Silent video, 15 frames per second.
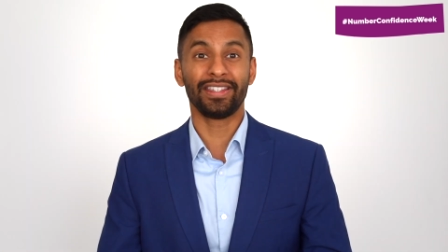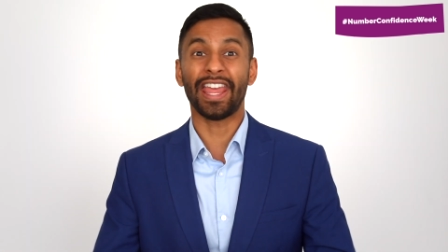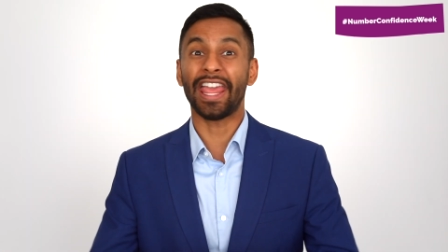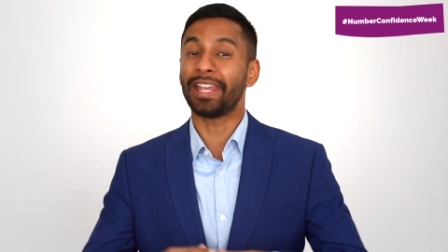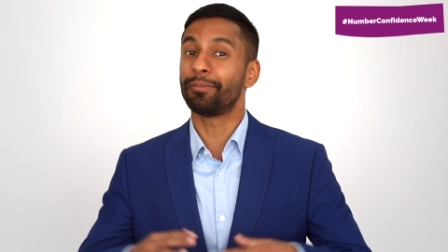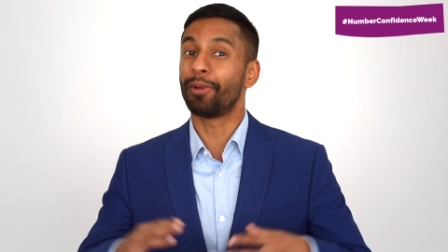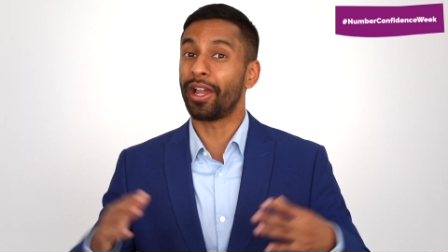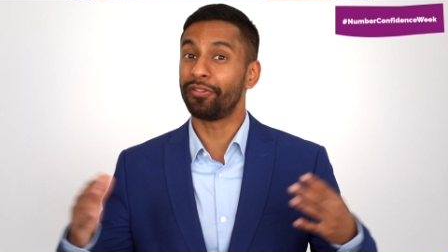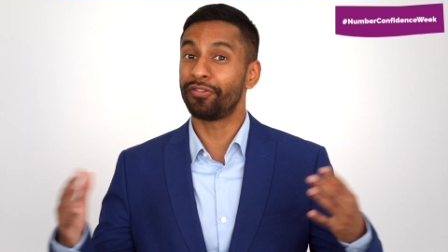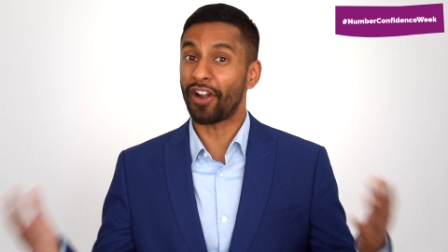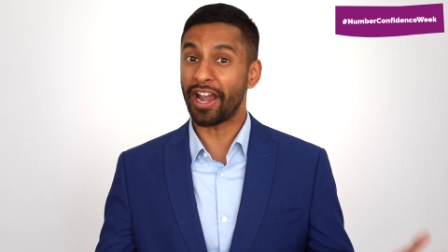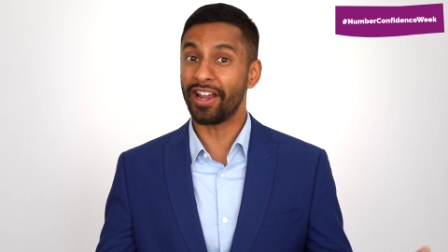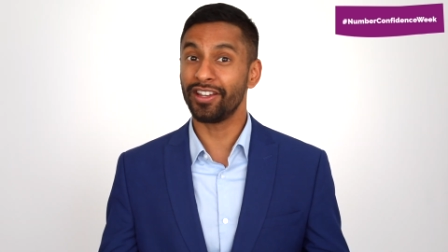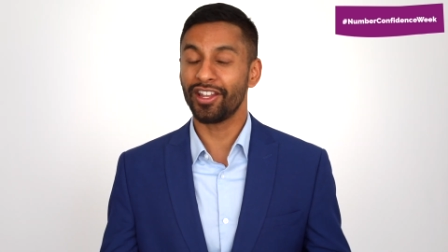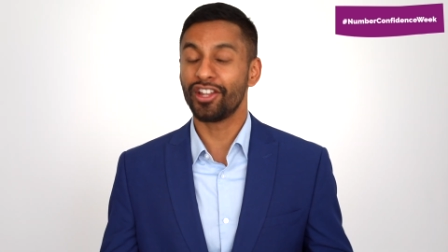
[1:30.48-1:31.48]
Take my
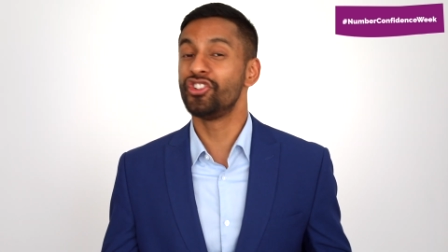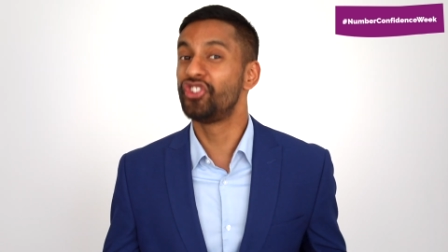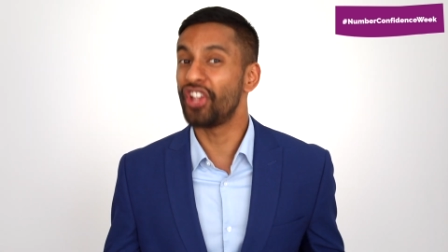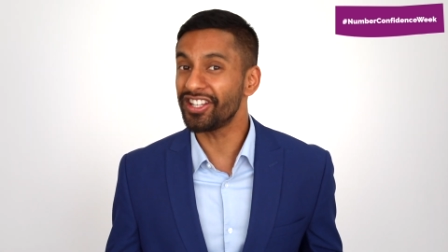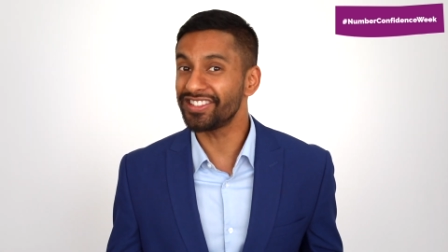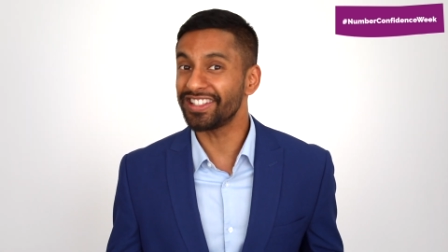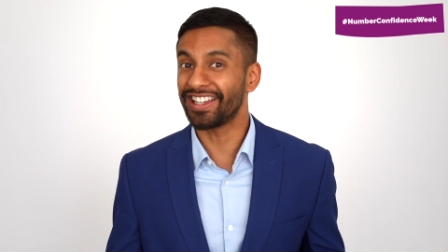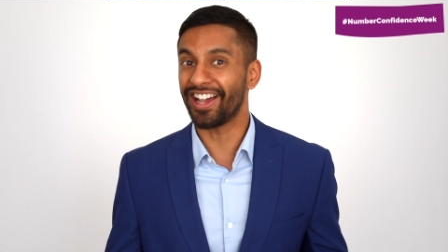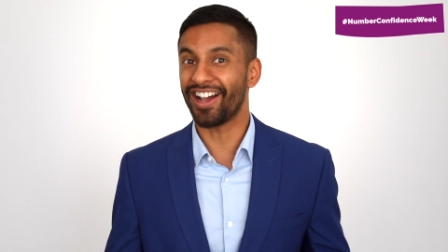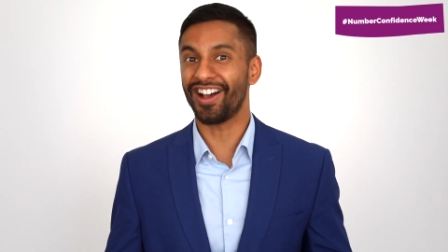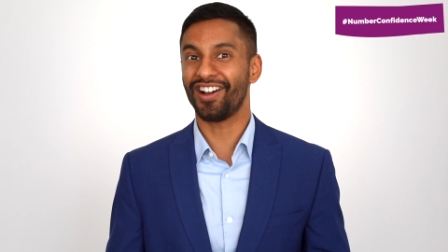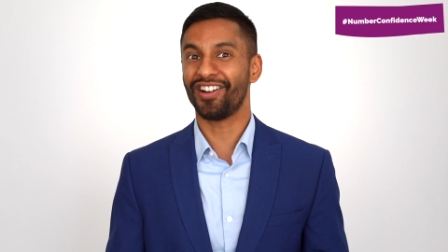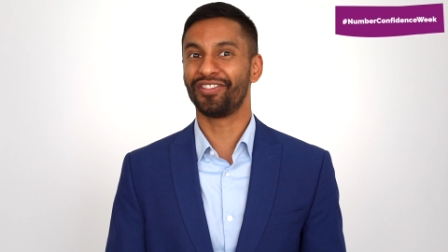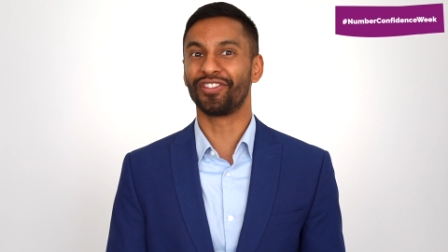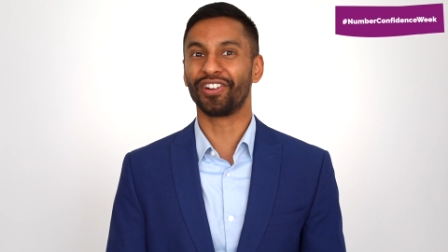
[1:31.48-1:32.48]
friend Jessica,
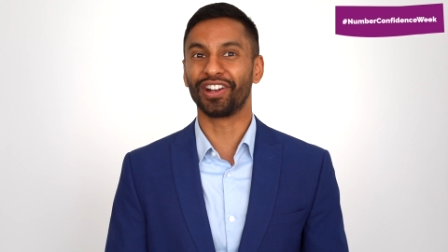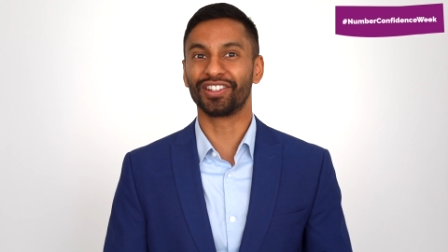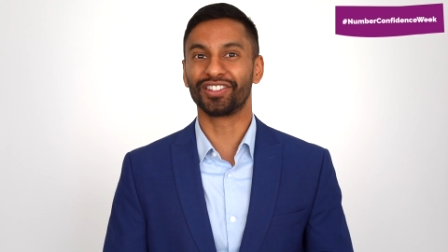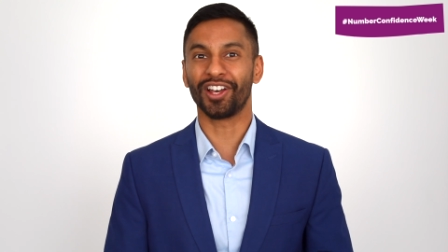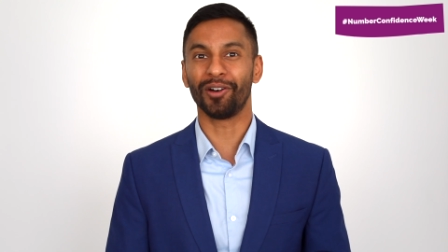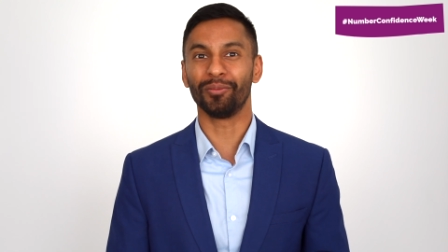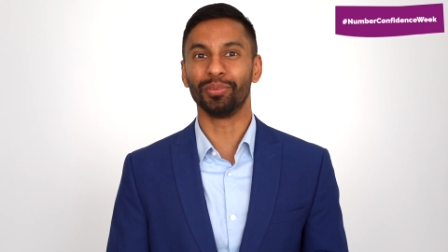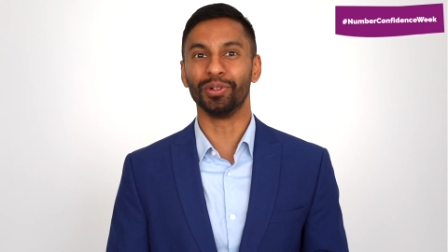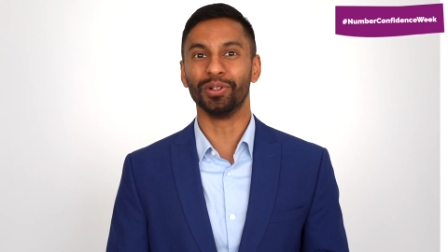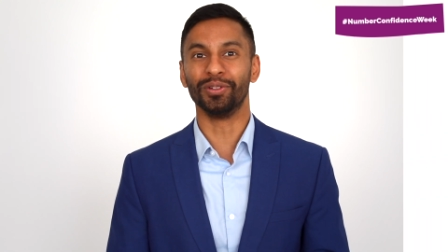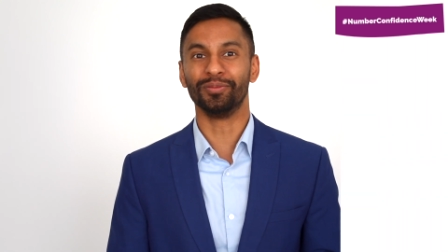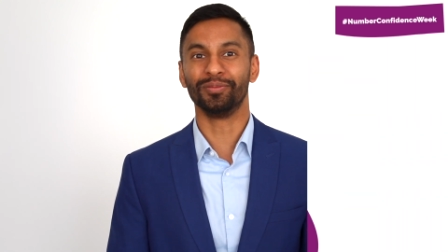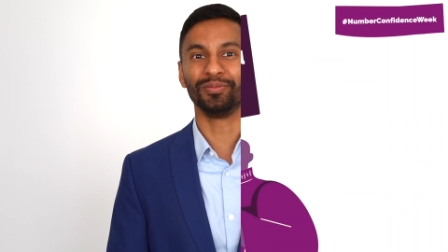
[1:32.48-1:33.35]
for example.